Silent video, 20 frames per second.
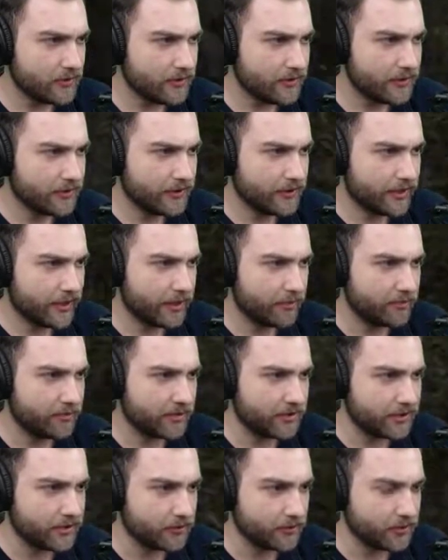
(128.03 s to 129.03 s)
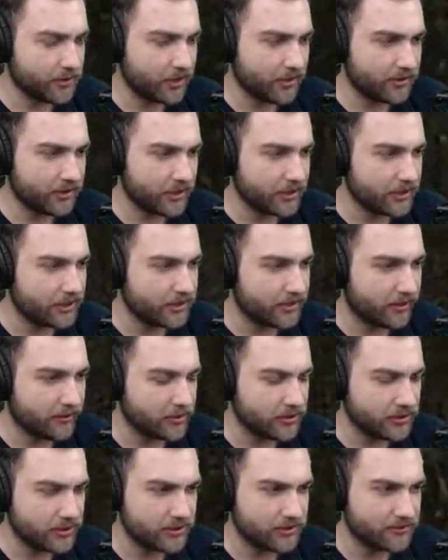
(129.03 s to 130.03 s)
Not a big deal. We didn't take any
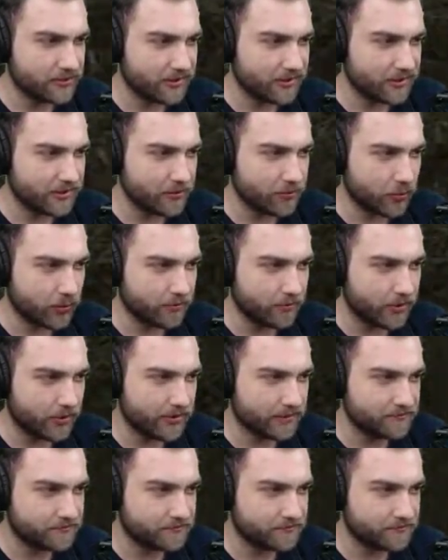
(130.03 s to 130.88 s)
damage. That's the important part.